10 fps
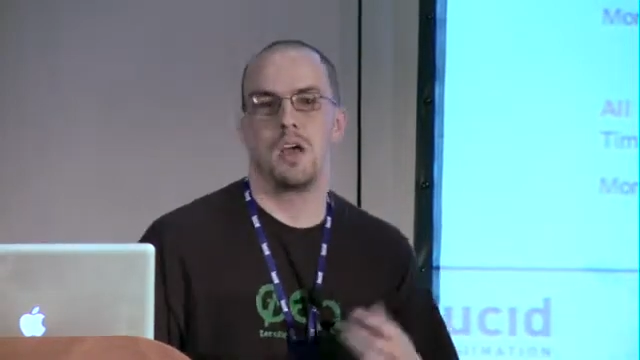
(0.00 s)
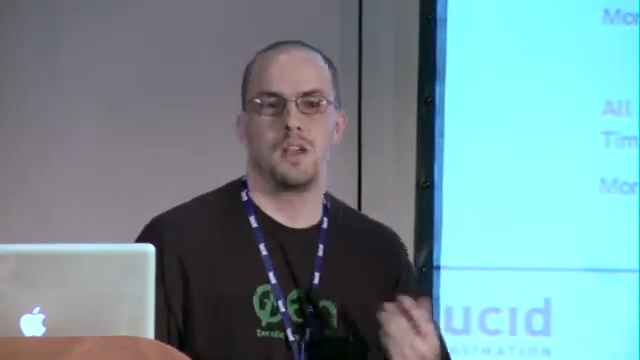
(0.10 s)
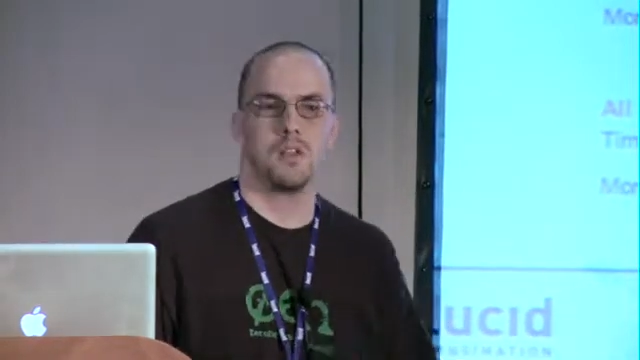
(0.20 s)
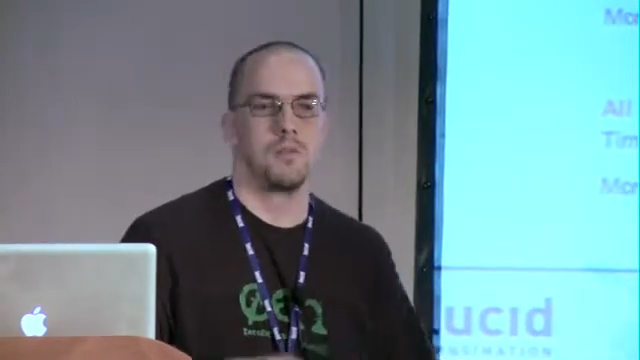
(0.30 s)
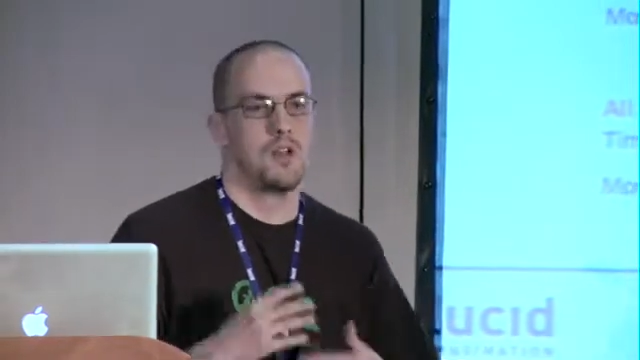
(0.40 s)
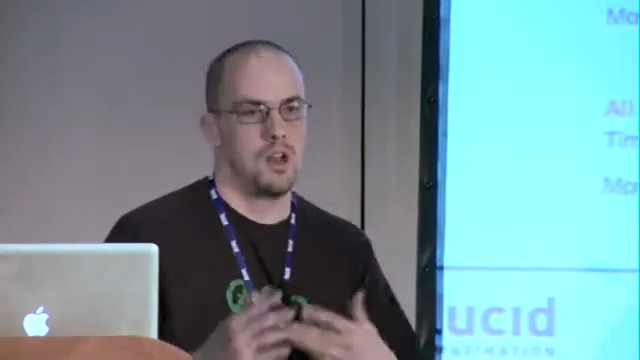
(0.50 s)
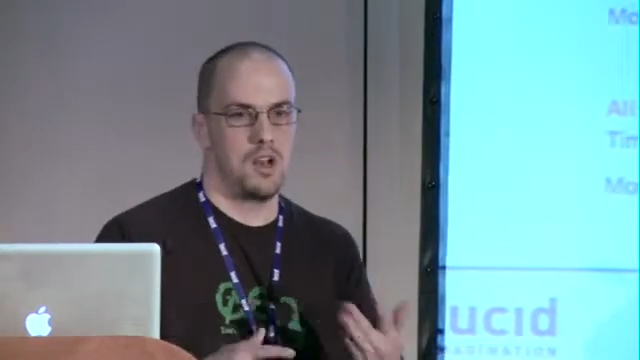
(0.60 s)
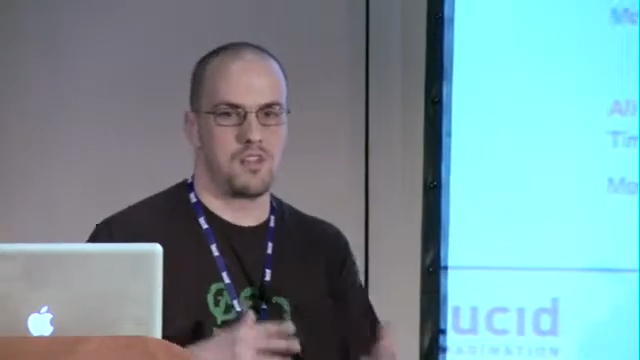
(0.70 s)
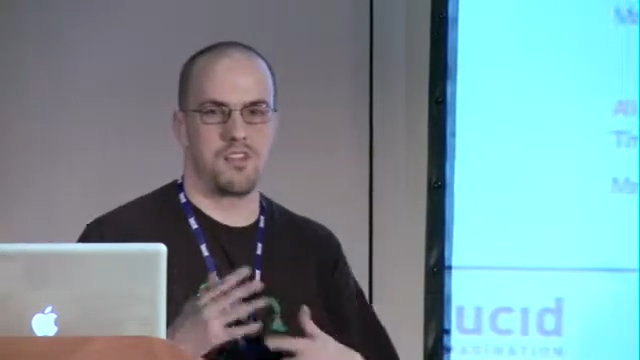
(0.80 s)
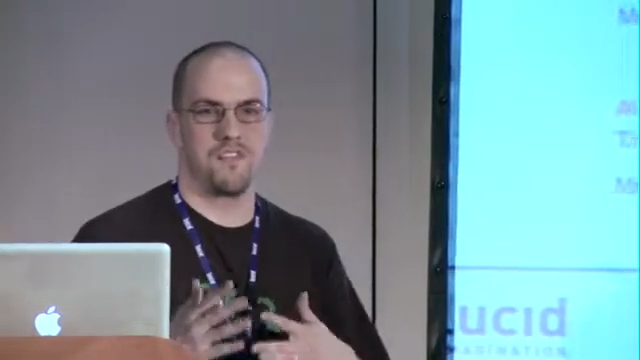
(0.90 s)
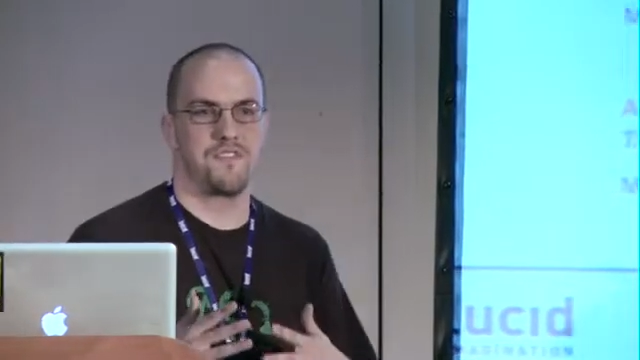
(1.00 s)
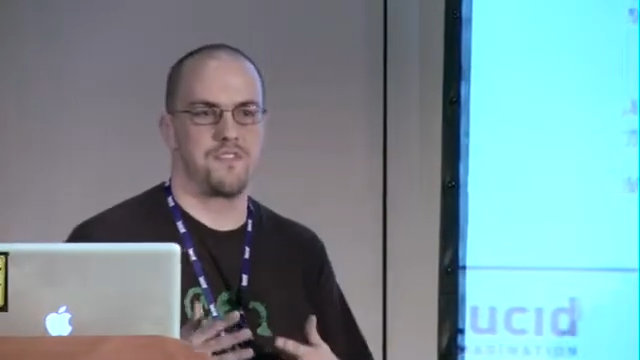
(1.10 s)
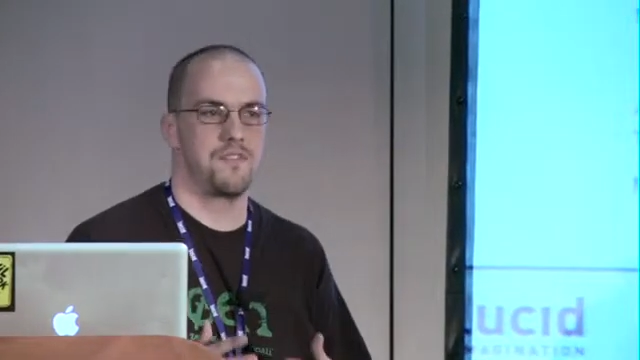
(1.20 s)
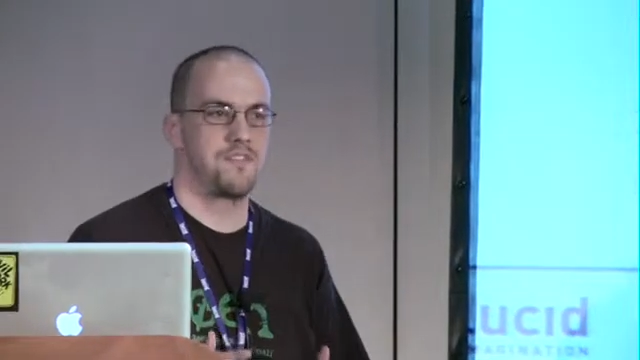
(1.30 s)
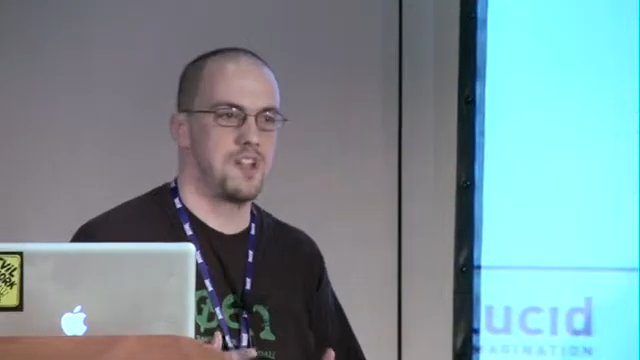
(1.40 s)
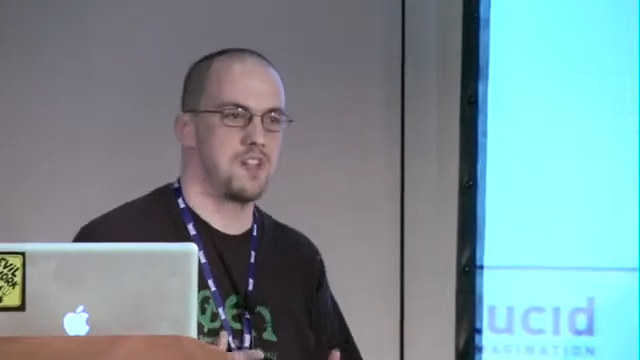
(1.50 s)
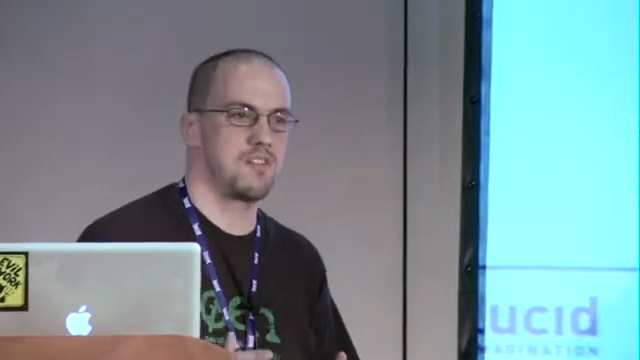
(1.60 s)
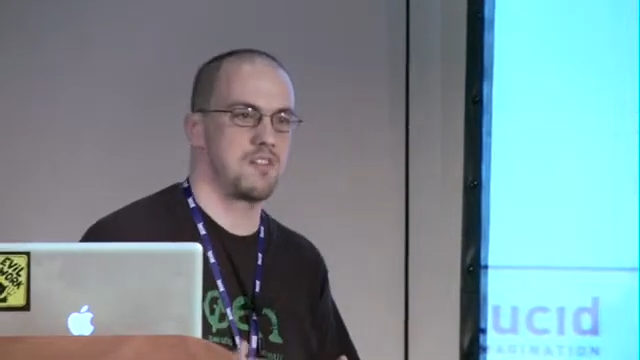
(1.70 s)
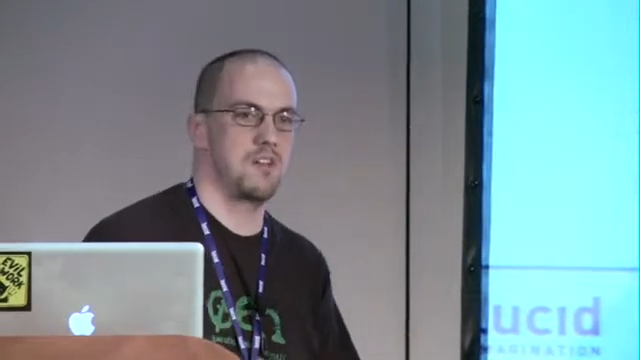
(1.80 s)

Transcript: and lots of things